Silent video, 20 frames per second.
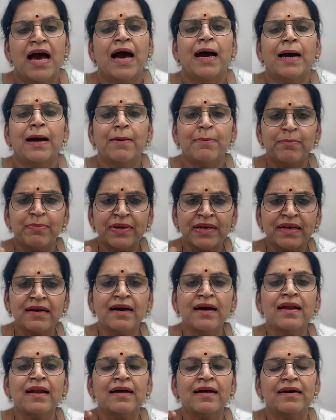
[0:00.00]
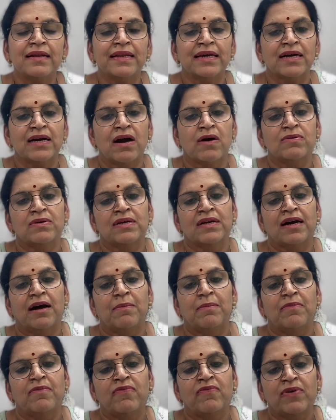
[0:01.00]
A bigger learning
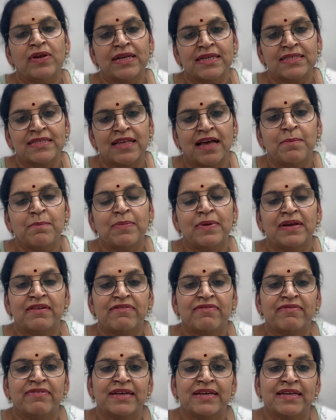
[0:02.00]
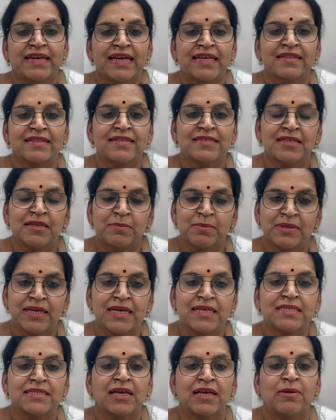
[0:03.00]
outcome, for example, if we take the
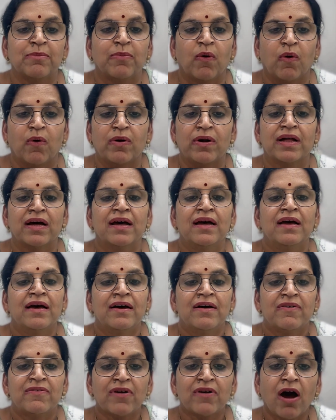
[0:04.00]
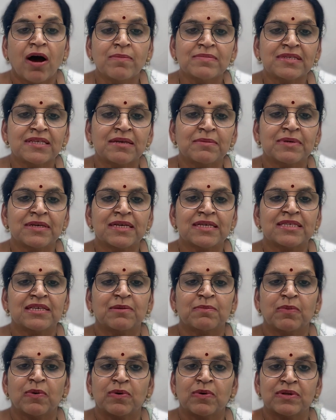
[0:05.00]
CBSE board, from
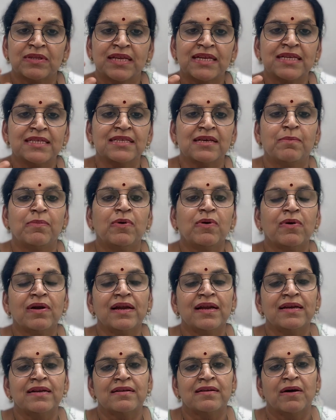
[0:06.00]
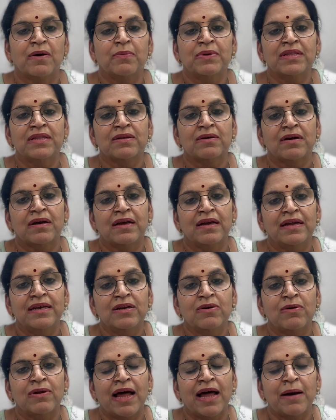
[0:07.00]
CBSE board there is a booklet
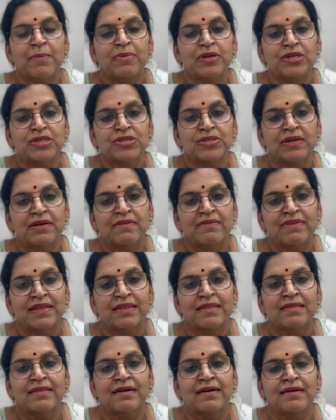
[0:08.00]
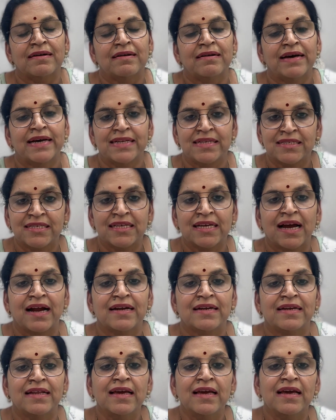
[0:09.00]
in collaboration with
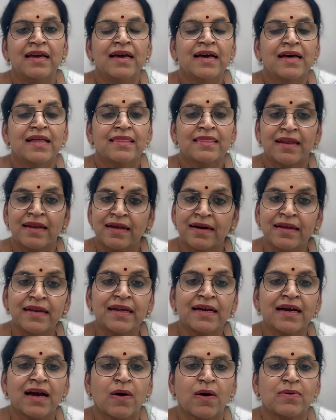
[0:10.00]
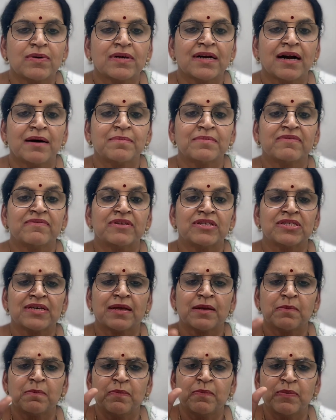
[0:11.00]
NCERT, the learning outcomes, which
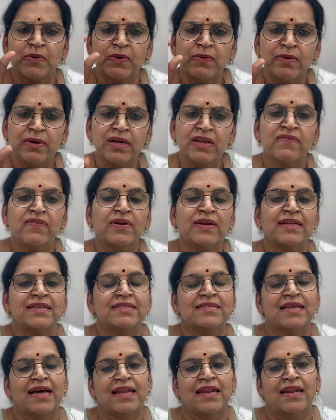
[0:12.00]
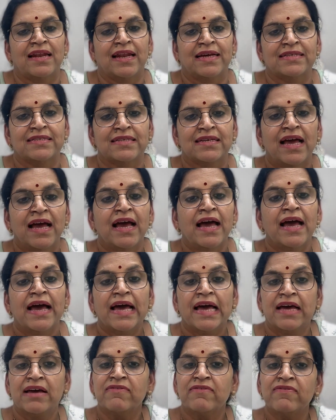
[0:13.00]
are beautifully channelized.
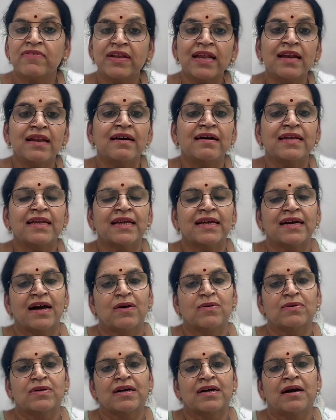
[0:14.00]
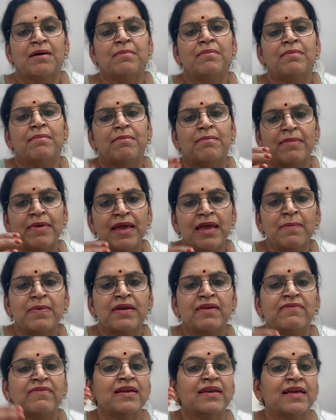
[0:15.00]
Every learning outcome,
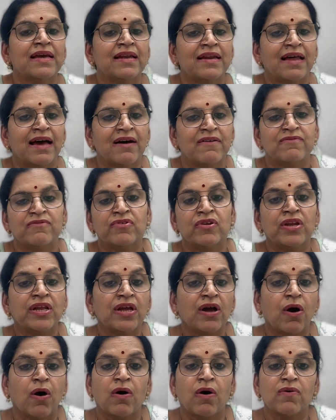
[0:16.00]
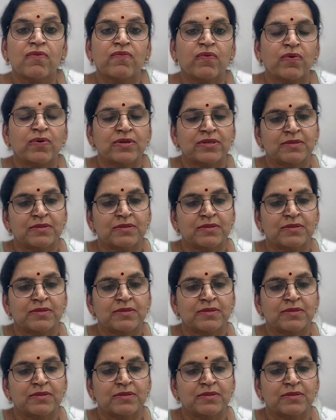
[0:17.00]
maybe we can have 3 or 4